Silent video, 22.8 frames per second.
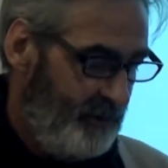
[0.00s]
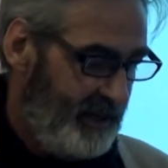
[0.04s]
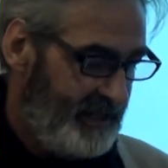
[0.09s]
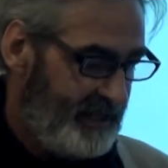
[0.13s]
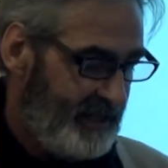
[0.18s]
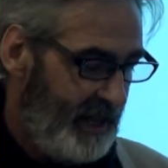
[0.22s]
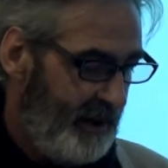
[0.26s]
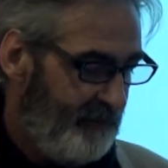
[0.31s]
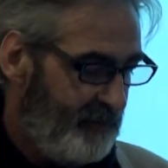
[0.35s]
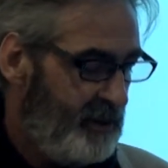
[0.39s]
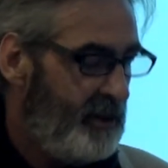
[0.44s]
he's
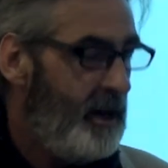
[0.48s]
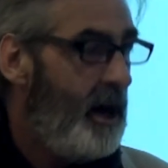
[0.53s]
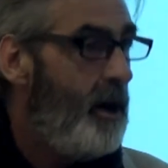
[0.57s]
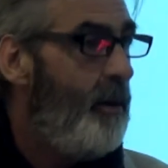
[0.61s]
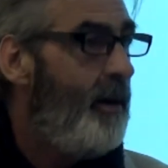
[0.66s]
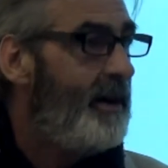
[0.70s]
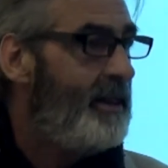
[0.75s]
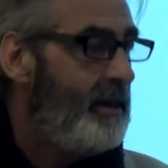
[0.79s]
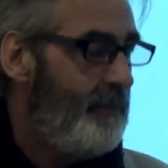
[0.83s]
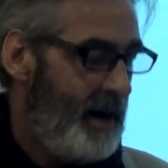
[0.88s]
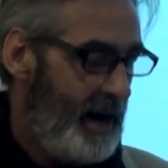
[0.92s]
left
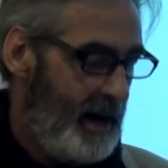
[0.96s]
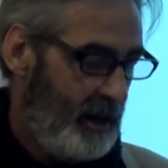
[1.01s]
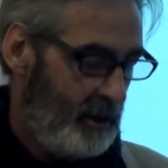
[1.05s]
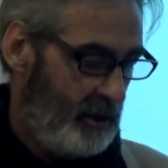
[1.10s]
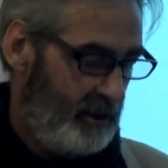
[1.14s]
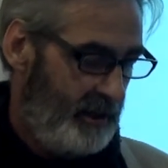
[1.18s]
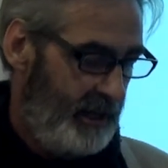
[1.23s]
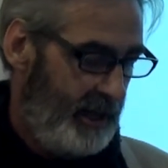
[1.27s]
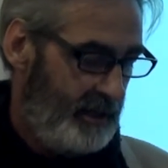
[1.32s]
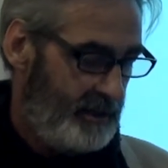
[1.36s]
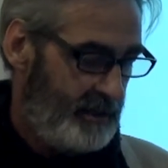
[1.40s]
no other mark
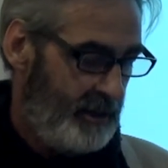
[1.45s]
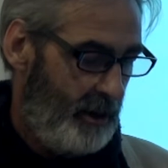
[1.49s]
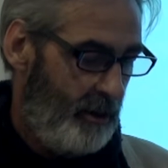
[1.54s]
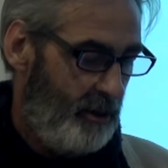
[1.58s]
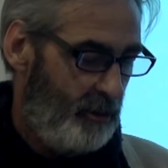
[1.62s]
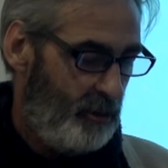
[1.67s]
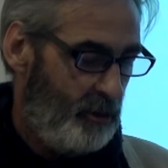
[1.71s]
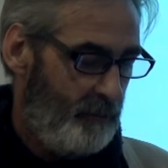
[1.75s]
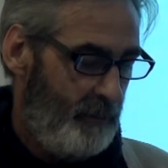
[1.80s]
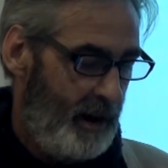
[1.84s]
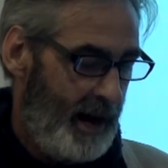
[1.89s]
on the
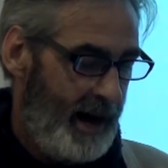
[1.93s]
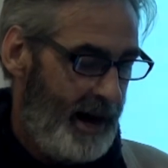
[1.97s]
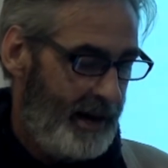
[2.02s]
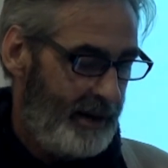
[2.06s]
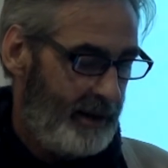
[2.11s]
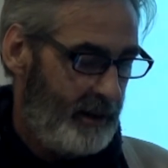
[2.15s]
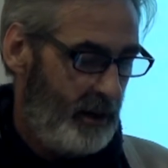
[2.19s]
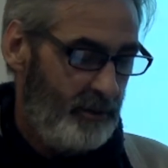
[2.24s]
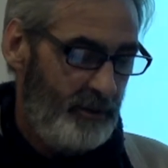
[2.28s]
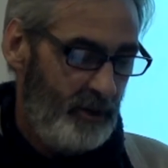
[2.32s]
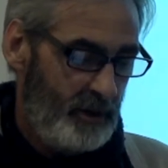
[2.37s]
historical
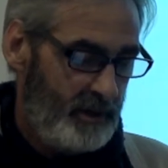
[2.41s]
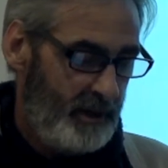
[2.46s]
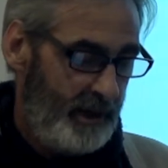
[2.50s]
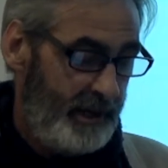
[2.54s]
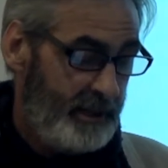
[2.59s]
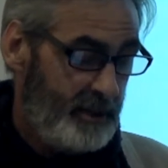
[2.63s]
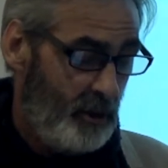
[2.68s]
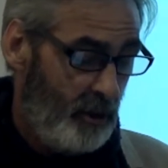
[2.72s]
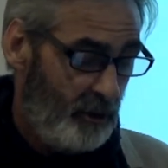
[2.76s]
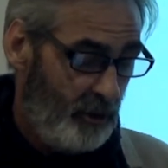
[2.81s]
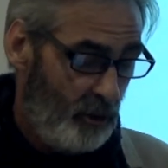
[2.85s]

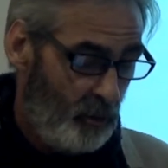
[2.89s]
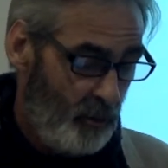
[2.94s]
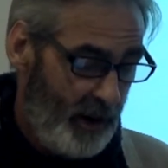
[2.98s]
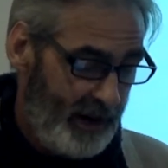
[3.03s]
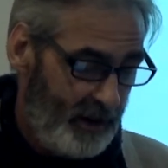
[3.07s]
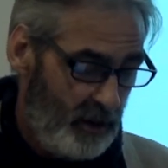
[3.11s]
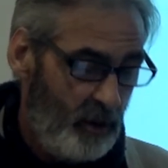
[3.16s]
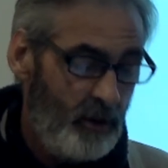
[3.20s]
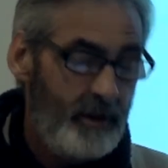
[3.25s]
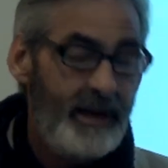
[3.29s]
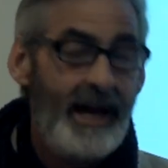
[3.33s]

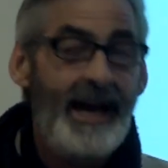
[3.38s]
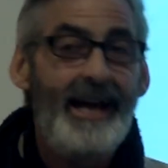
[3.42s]
record